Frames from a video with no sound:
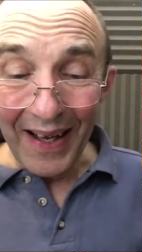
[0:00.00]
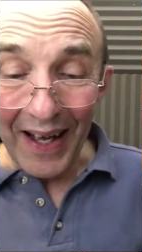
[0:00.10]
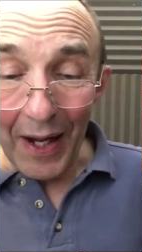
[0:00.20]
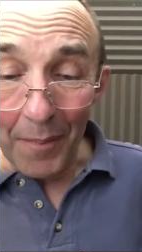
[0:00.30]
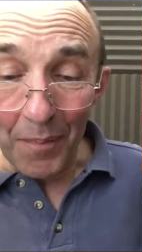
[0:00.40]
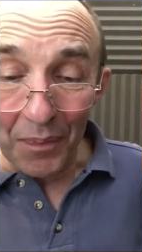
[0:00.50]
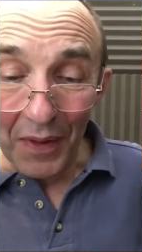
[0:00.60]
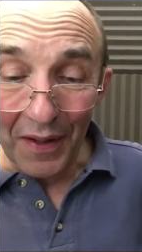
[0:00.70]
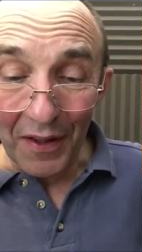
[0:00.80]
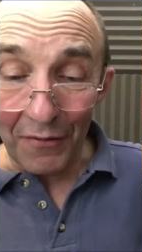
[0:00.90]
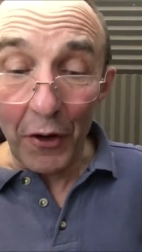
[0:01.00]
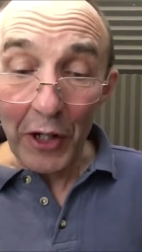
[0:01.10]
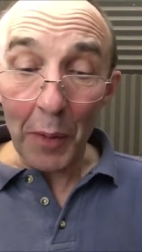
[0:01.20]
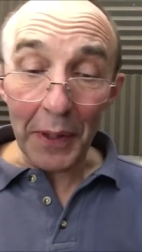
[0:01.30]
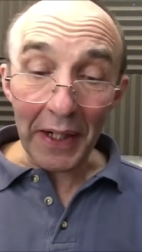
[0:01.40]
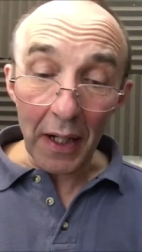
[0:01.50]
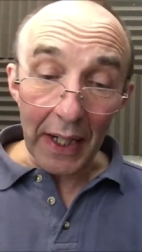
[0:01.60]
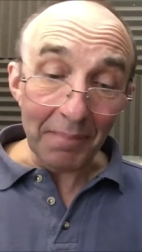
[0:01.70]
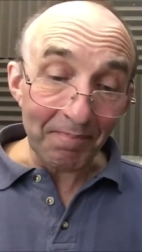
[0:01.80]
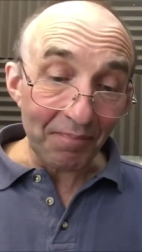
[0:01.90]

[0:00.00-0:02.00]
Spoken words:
The very opening line.